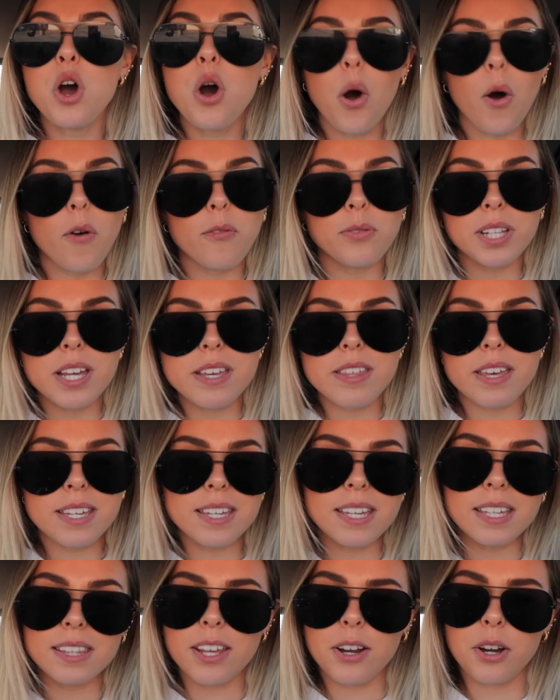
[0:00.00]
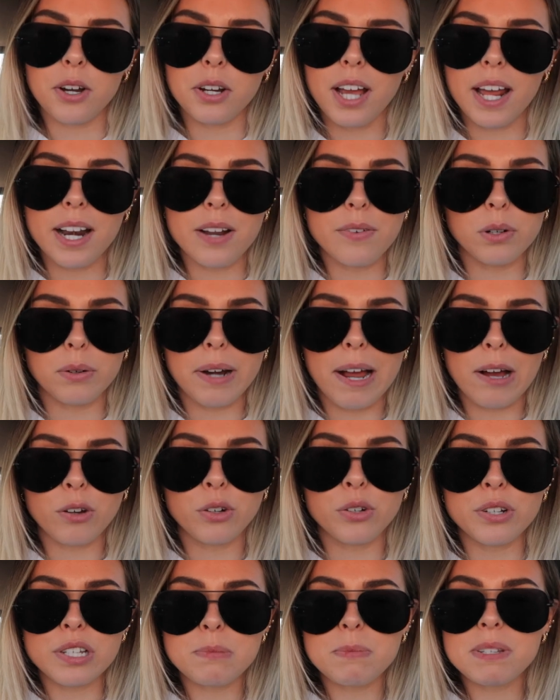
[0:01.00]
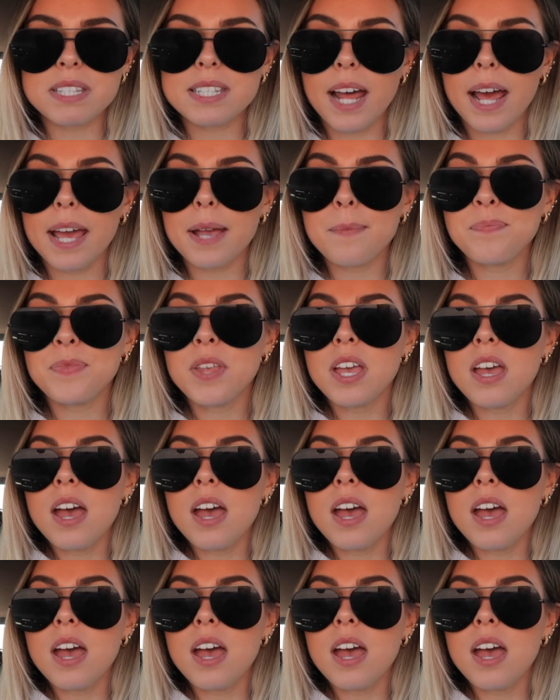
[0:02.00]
hopefully they can get there kind of around Christmas time.